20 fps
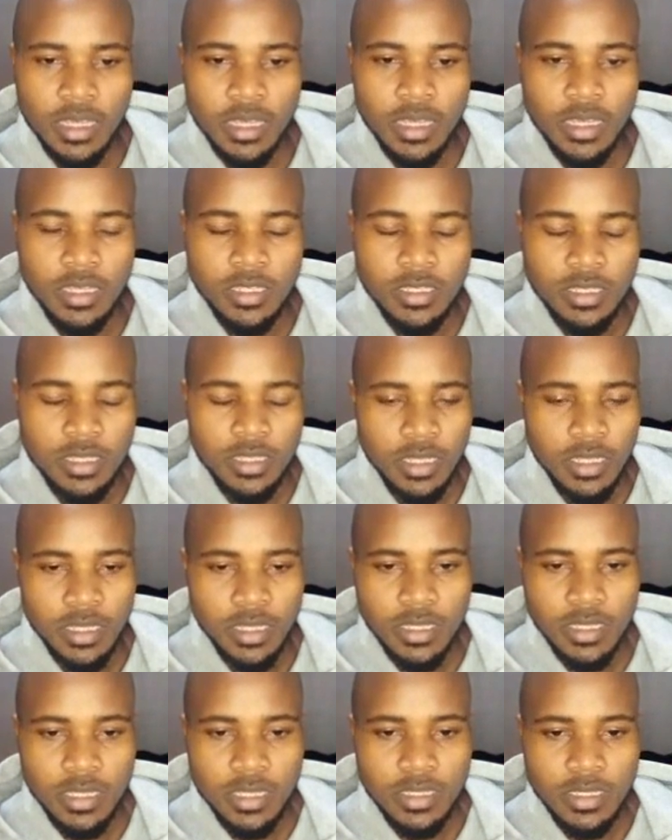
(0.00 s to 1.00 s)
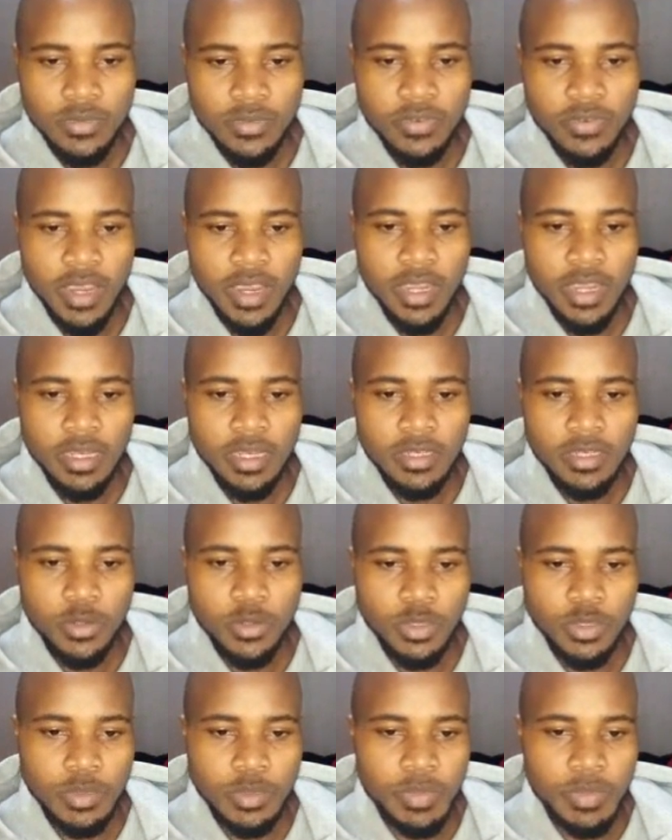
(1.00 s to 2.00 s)
htaccess file
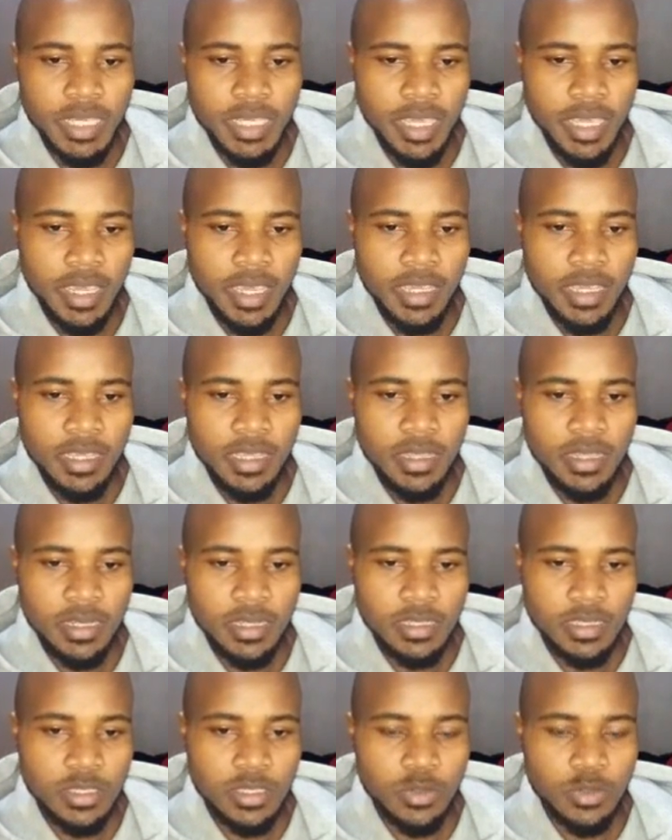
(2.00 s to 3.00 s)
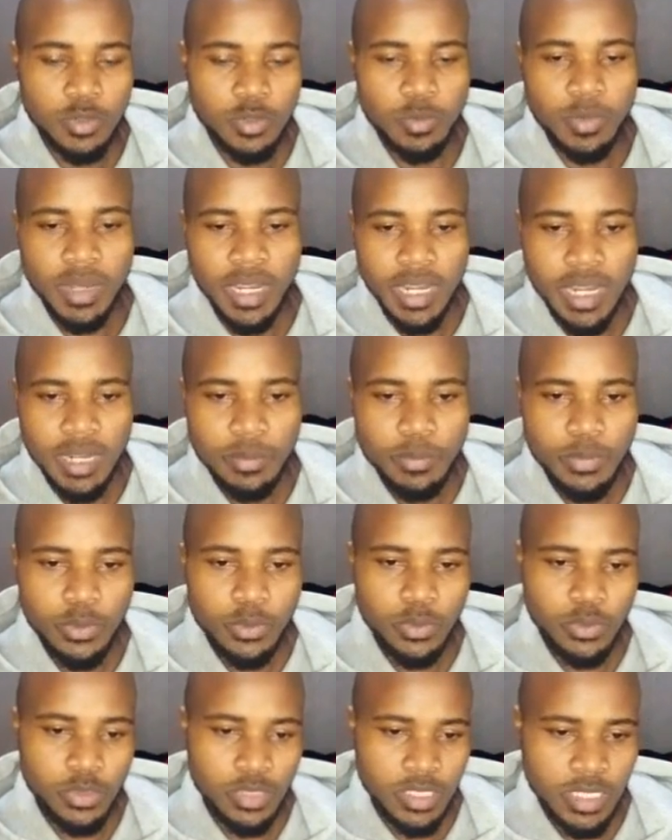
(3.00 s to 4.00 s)
.bk that is .backup or
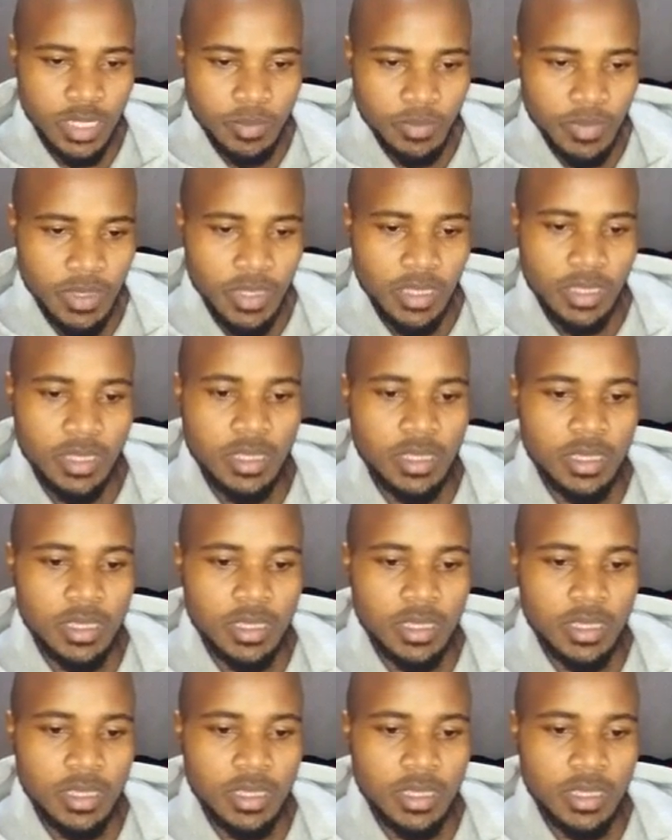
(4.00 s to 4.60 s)
dot .something.